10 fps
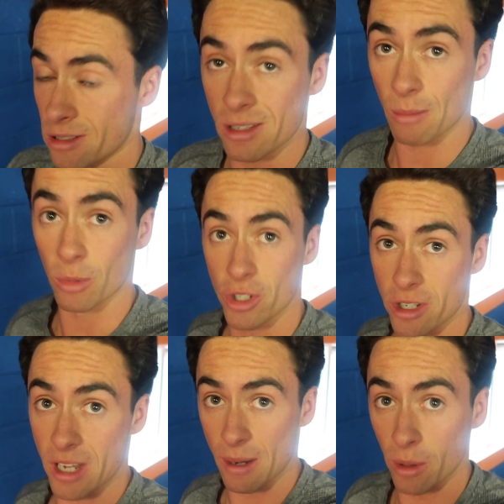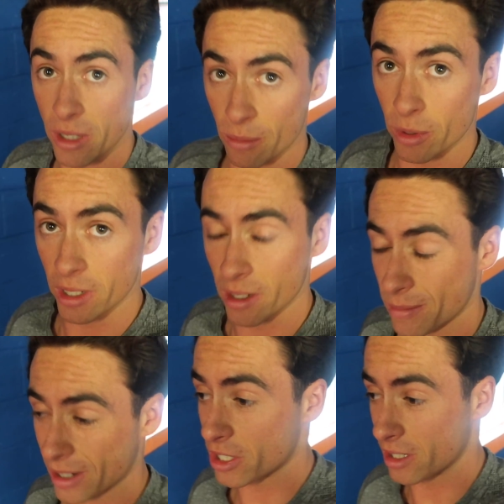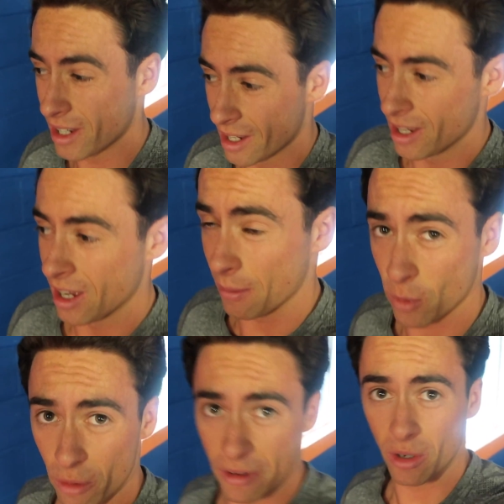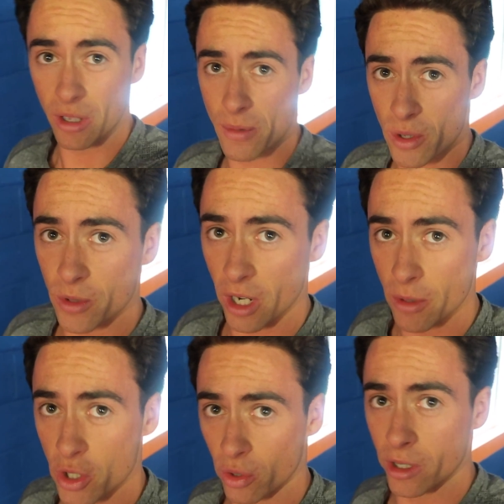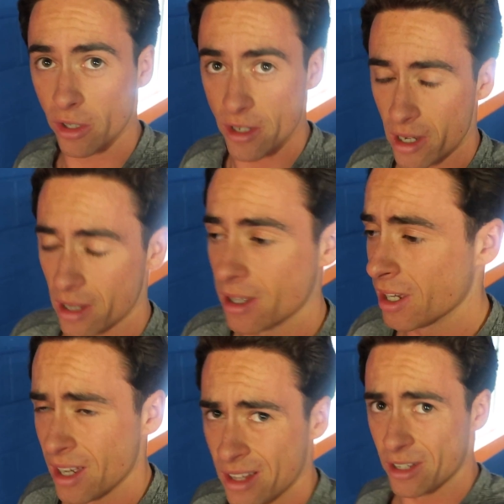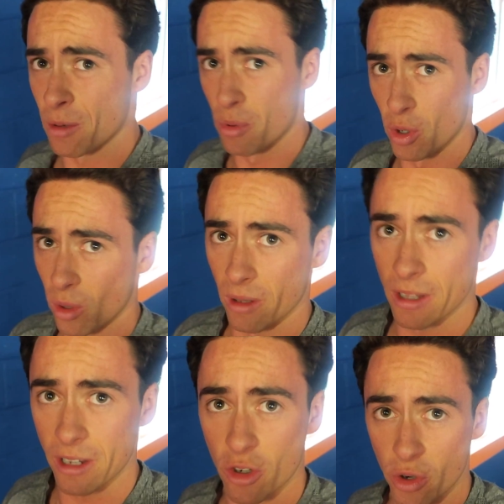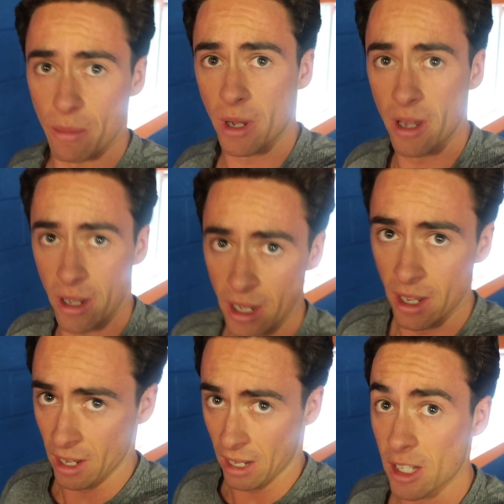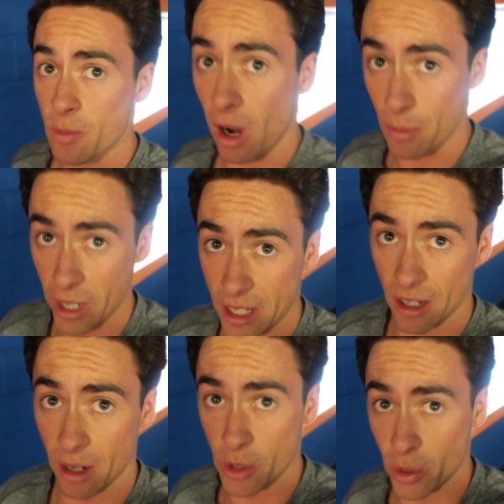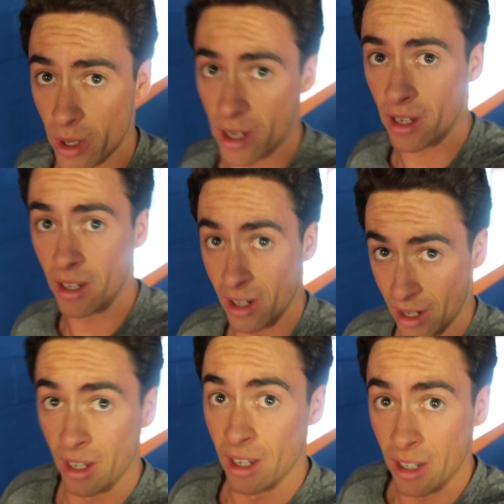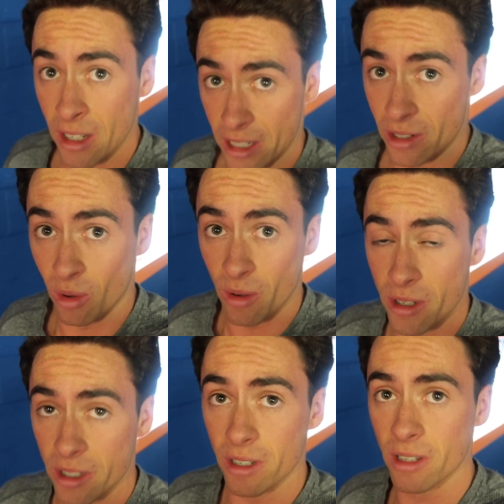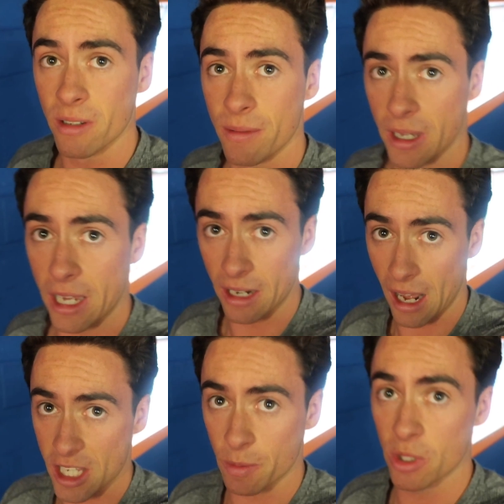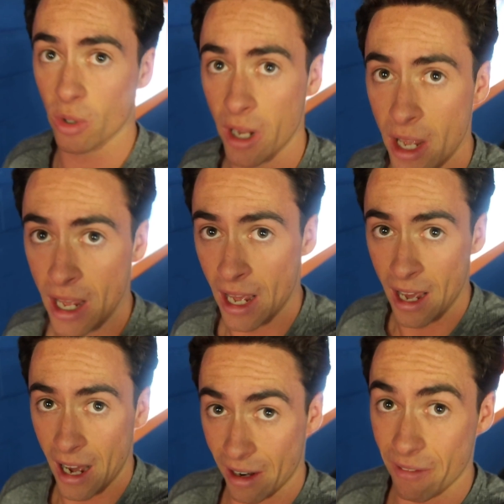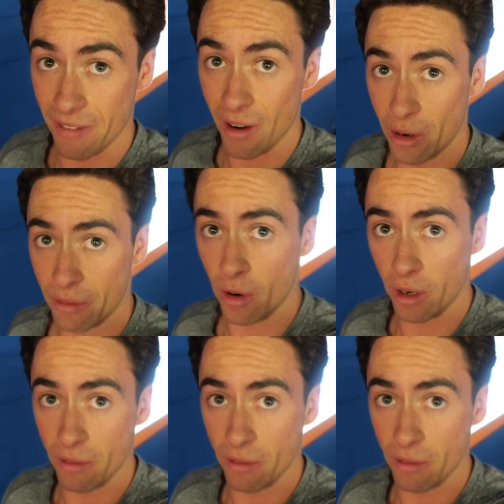It's not much to say about them really. I'm going to video them sometime and show you, because they're brutal and they're grim. It's proper HIIT that I'm doing. You know, HIIT has to be done at a very